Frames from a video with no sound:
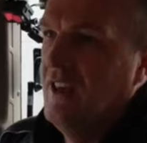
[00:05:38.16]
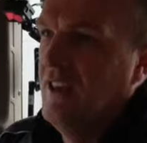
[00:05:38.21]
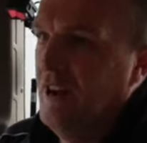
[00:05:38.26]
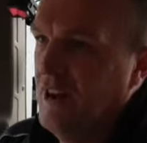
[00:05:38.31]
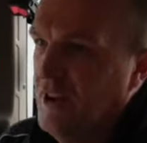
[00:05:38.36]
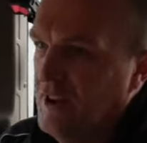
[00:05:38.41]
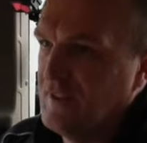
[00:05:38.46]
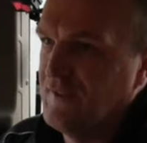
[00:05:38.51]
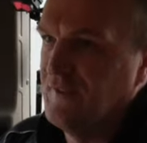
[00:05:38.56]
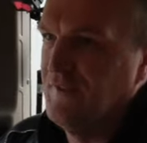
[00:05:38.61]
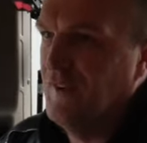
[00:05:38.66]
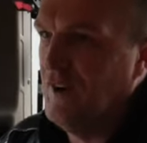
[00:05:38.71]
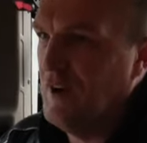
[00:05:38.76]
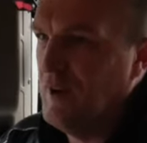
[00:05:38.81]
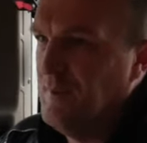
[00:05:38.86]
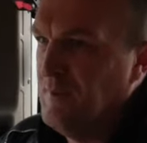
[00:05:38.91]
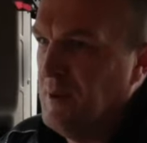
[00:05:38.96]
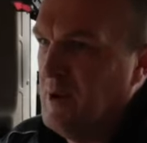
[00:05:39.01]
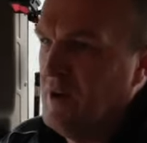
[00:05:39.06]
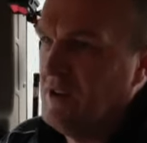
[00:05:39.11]
Those
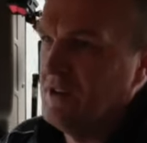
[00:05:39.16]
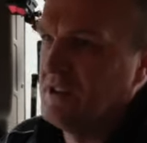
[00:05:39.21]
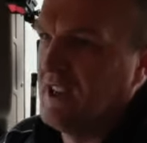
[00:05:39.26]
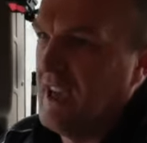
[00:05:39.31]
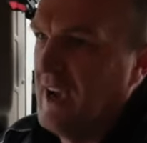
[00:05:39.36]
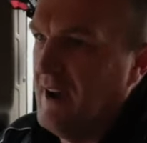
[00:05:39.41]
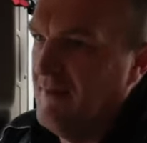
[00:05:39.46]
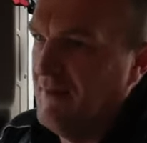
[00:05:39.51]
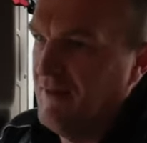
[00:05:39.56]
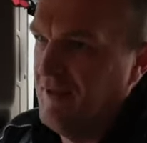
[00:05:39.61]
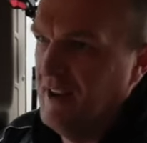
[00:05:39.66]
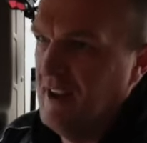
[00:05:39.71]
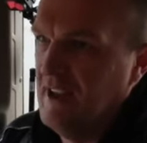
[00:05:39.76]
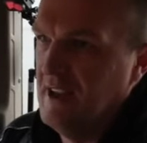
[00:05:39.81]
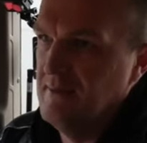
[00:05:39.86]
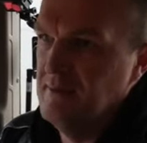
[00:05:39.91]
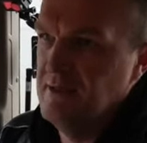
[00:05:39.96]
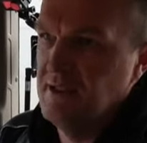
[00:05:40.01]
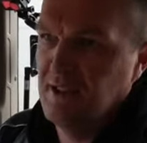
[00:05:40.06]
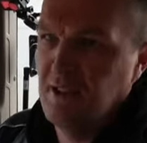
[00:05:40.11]
4-post cab
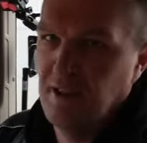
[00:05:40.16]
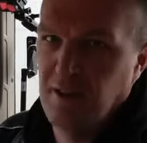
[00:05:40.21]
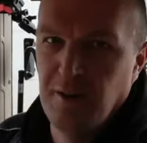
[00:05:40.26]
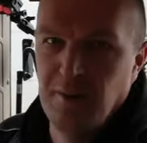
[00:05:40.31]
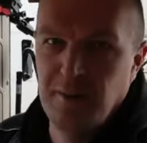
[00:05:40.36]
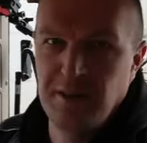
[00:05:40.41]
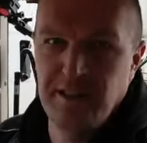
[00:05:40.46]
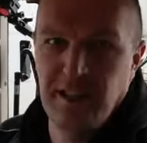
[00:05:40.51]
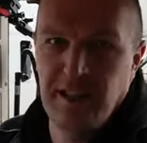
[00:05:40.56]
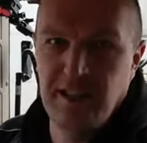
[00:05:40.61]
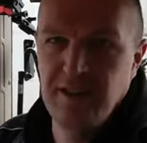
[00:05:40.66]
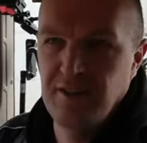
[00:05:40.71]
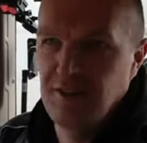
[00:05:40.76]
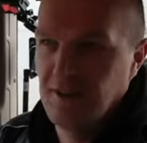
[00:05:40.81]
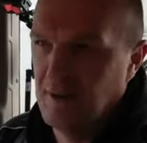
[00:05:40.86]
frames, they always end